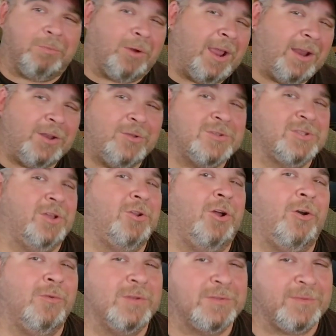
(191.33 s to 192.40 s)
Brand new's not
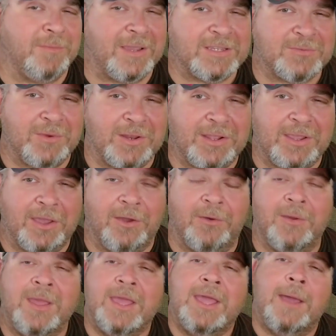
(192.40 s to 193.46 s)
always the best way to
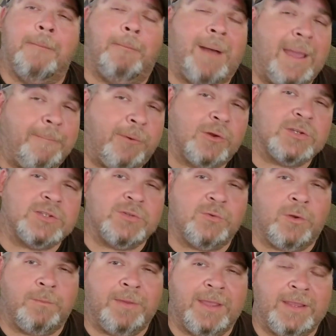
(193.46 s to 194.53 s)
go. My
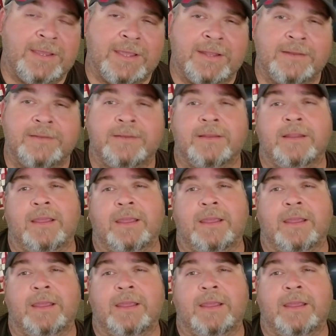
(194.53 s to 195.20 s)
personal opinion,